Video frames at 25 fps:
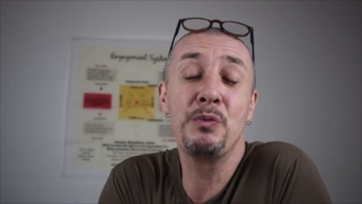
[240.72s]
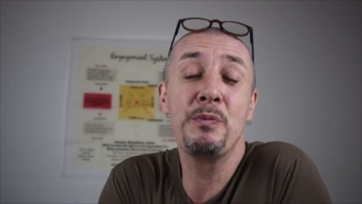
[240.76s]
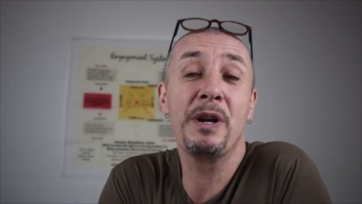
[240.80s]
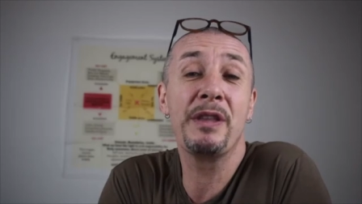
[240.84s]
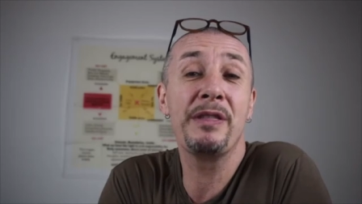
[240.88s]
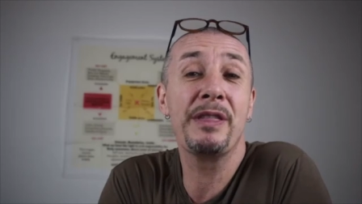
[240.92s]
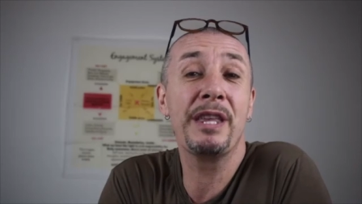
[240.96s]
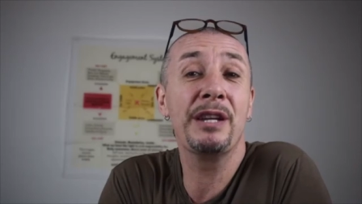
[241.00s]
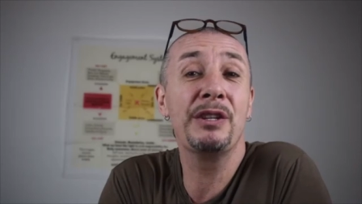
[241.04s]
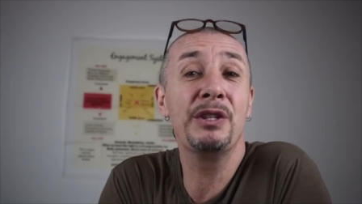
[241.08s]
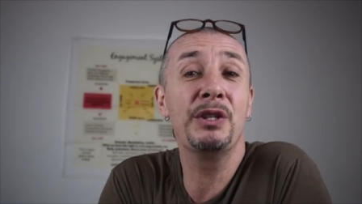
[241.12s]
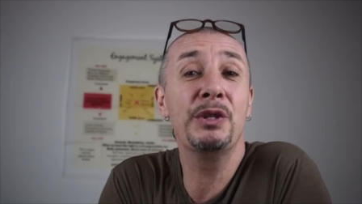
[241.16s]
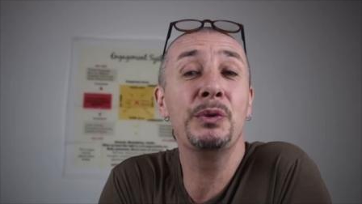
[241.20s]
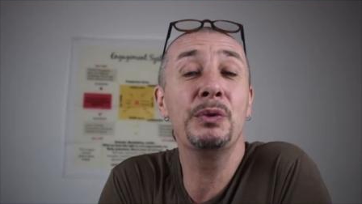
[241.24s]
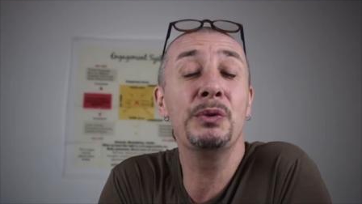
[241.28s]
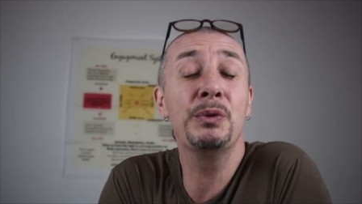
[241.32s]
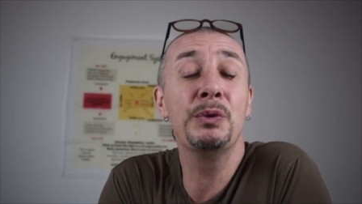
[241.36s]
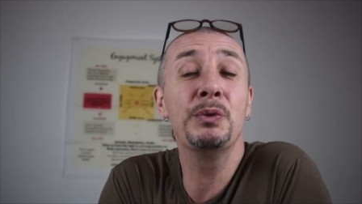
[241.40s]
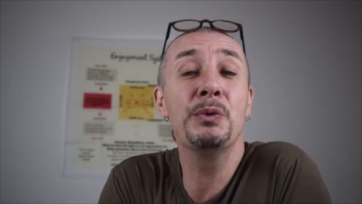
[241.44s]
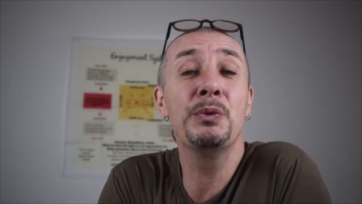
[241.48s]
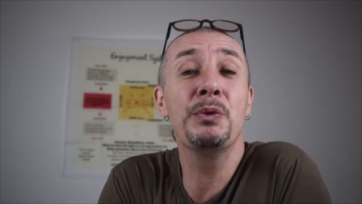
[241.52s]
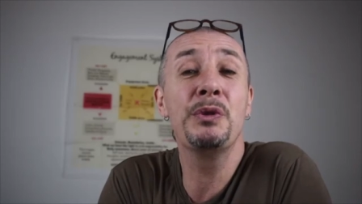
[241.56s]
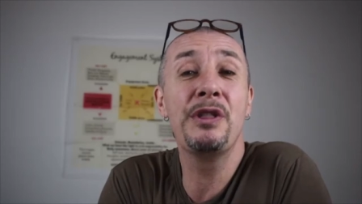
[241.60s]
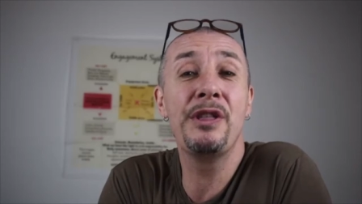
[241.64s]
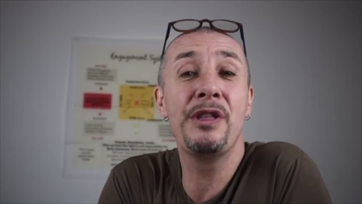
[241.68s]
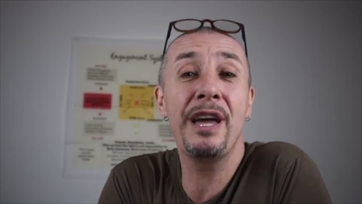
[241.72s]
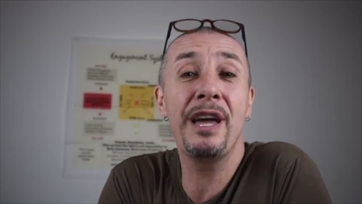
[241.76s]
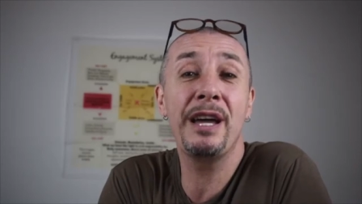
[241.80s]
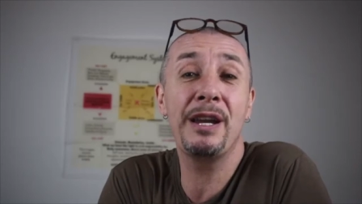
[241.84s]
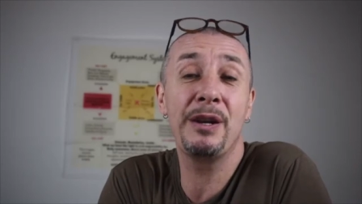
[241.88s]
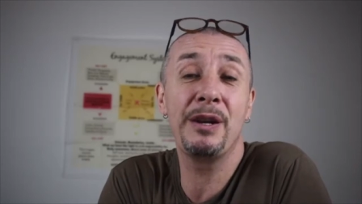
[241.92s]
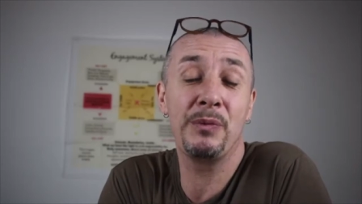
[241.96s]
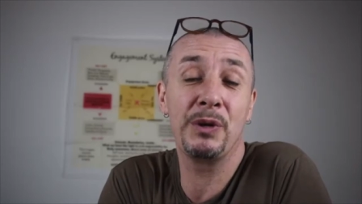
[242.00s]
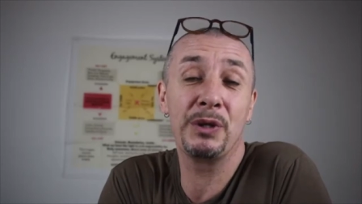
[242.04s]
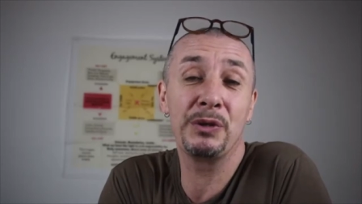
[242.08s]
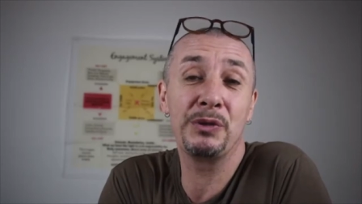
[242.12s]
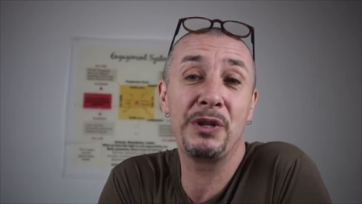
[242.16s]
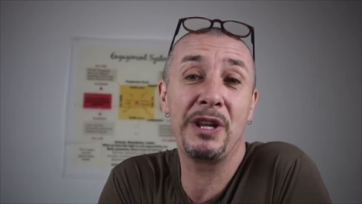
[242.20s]
room, and then you do that,
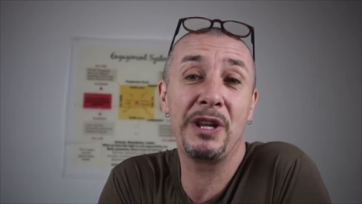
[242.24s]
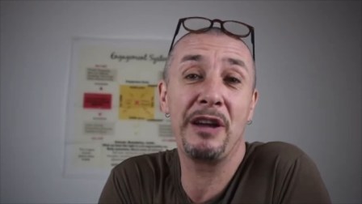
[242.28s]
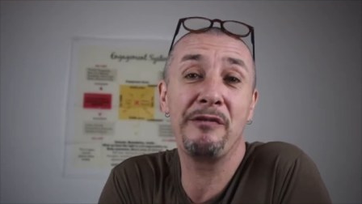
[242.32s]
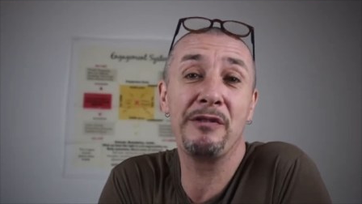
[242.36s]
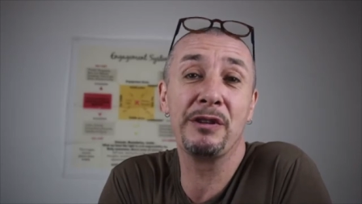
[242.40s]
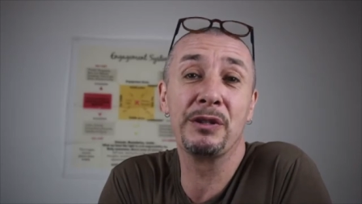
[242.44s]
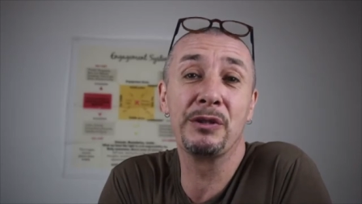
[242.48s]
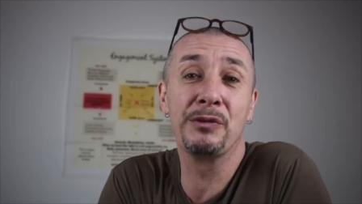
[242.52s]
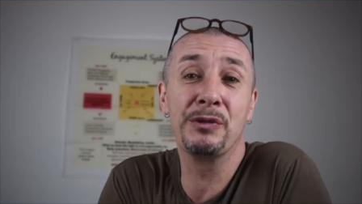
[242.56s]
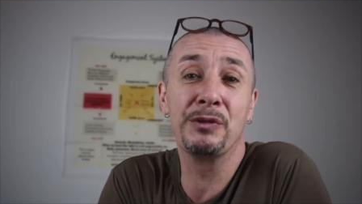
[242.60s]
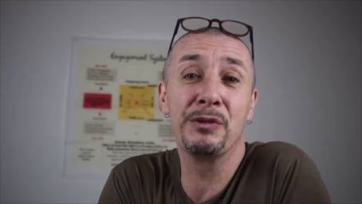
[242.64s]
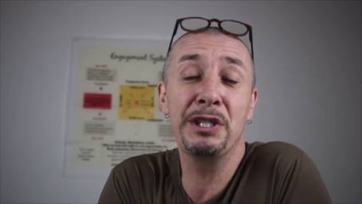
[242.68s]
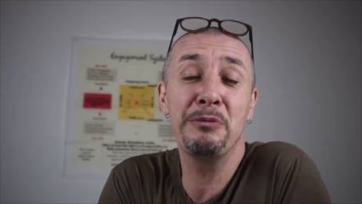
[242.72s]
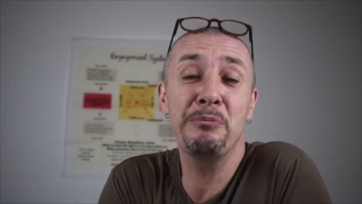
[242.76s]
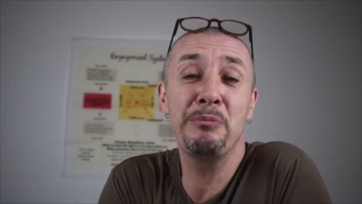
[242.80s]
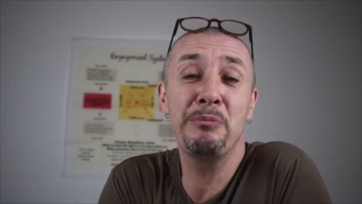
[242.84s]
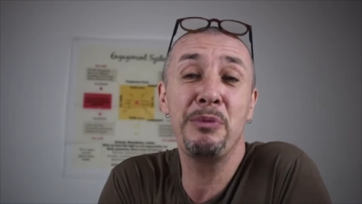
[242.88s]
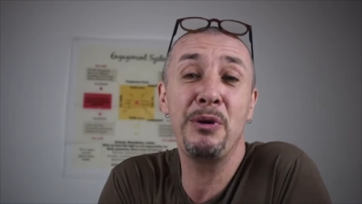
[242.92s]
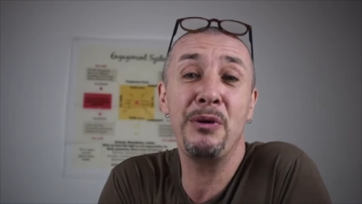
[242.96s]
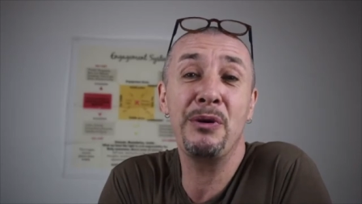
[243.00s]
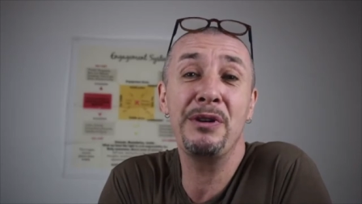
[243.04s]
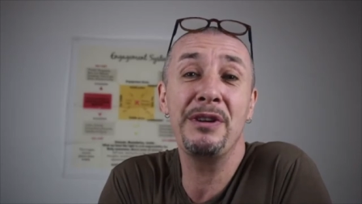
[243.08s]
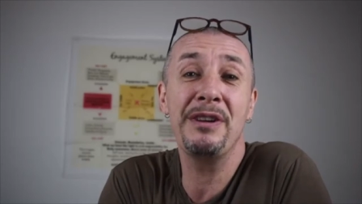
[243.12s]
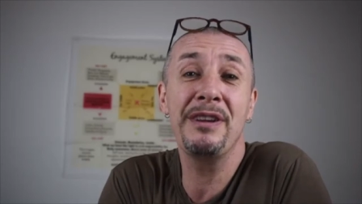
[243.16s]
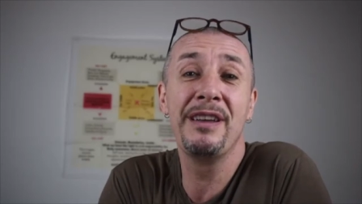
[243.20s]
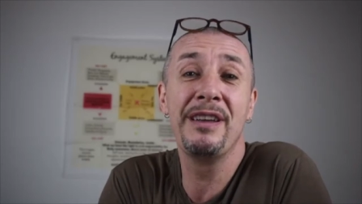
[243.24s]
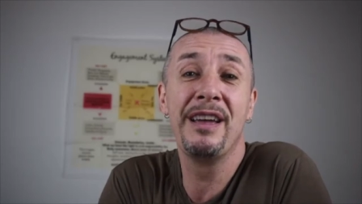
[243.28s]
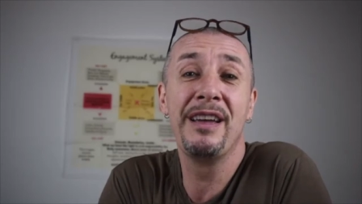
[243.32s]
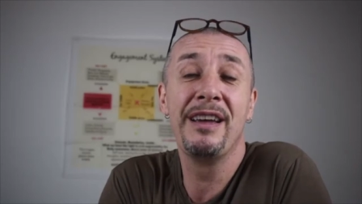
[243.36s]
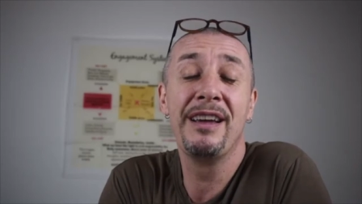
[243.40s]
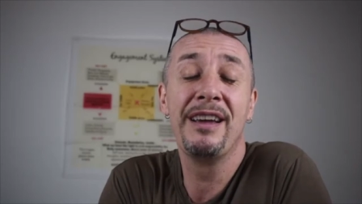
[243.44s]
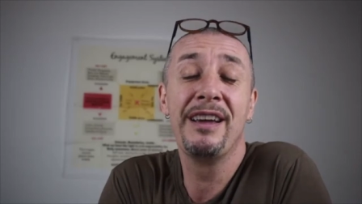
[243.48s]
what you have agreed upon.